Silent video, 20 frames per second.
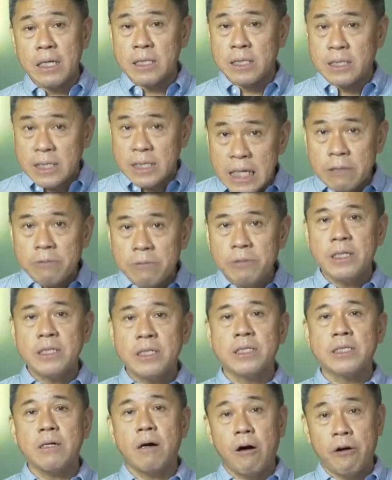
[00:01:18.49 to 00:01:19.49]

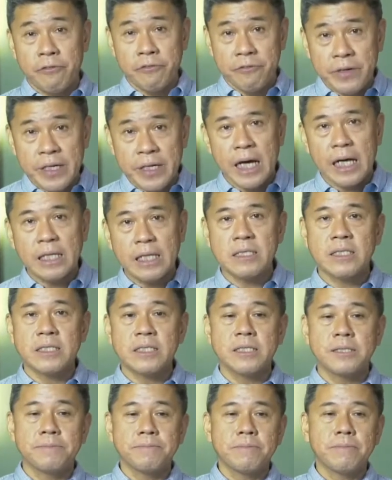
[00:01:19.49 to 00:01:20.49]
series of
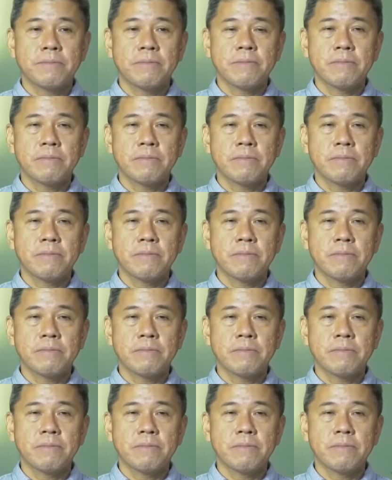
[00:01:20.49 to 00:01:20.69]
fiats."